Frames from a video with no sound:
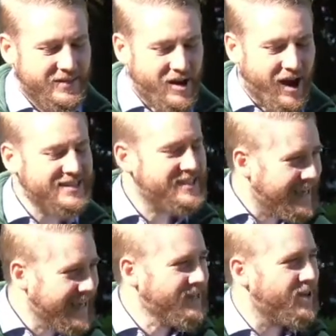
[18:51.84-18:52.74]
God's
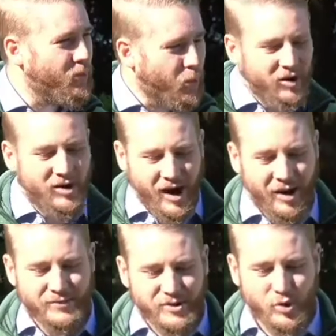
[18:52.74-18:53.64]
kingdom will
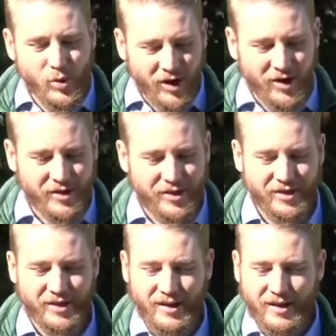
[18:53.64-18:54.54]
come to earth.
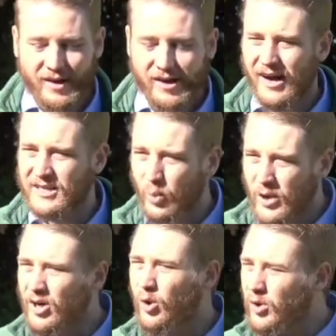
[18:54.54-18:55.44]
God's
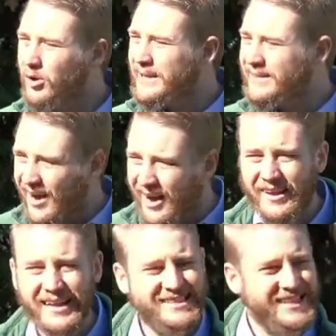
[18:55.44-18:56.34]
will will be
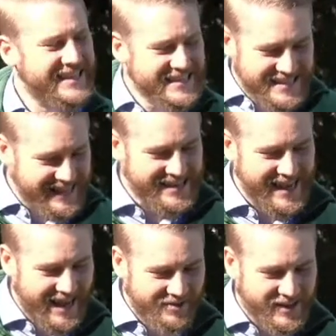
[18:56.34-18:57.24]
done as it is in
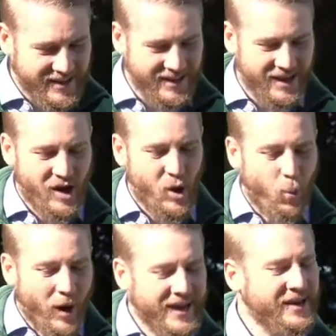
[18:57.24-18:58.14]
heaven
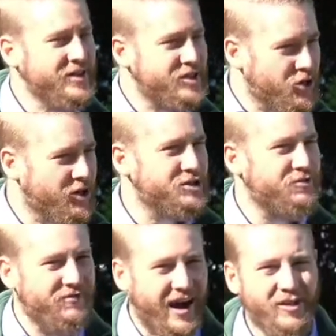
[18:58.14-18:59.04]
when the church
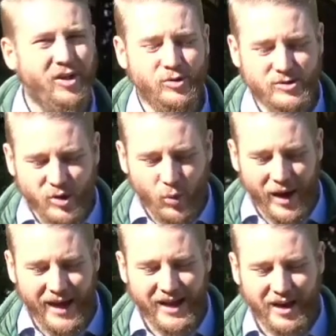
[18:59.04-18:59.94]
follows the
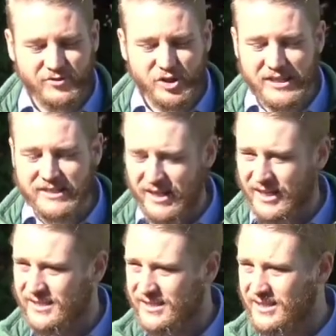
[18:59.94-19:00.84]
way of
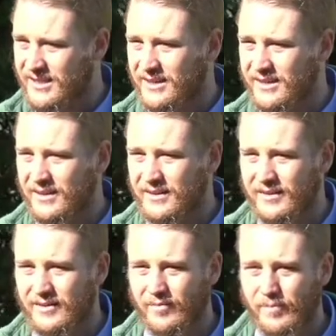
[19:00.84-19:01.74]
Jesus
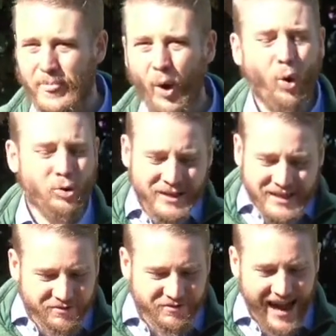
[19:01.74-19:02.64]

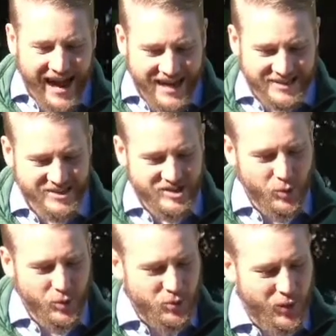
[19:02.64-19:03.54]
holding fast
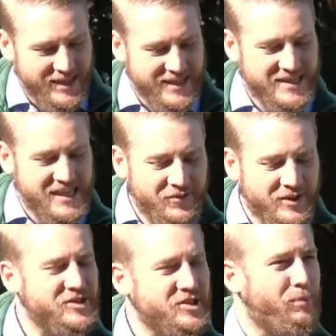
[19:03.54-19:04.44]
to its witness,
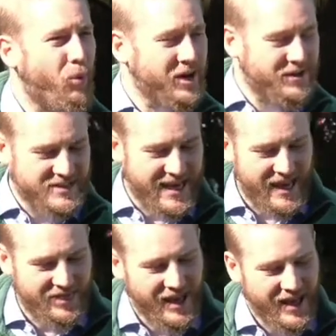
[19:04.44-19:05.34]
even to the point of death.